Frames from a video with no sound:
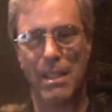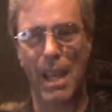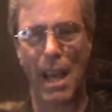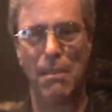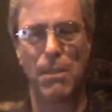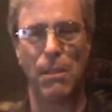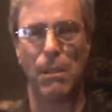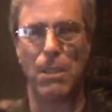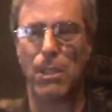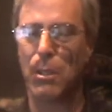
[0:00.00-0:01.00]
It's
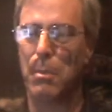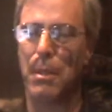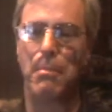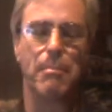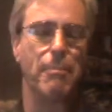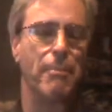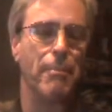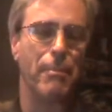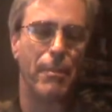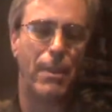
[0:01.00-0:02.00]
absolutely stupid.
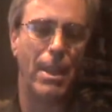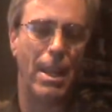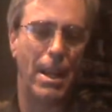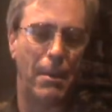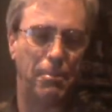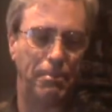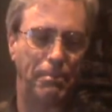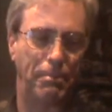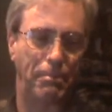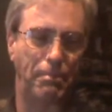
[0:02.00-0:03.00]

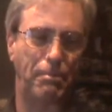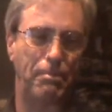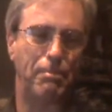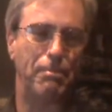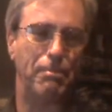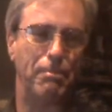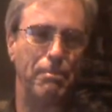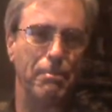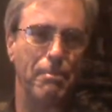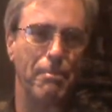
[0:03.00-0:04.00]

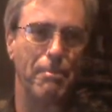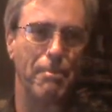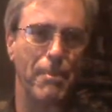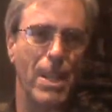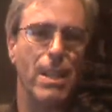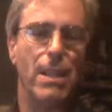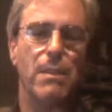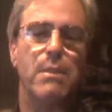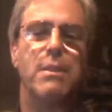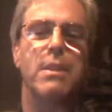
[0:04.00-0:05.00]

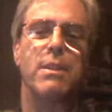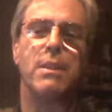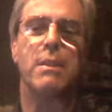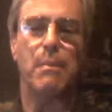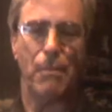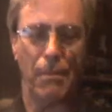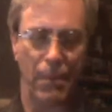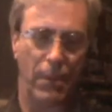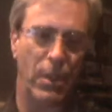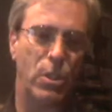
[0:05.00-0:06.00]
The
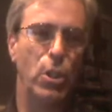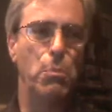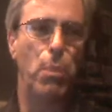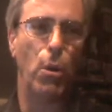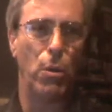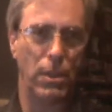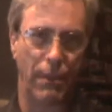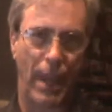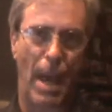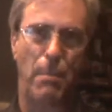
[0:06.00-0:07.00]
two poles
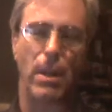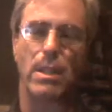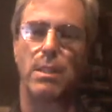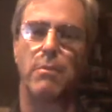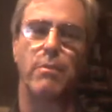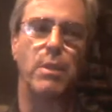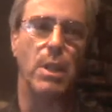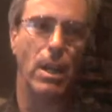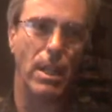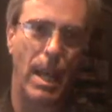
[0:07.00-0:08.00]
of capitalism,
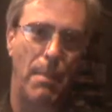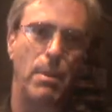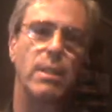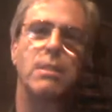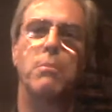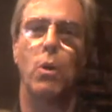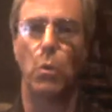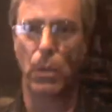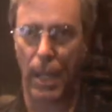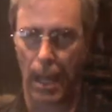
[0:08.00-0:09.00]
young capitalism,
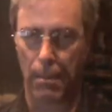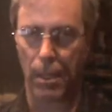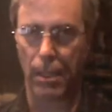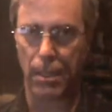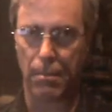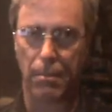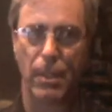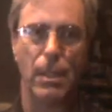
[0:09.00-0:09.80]
old capitalism,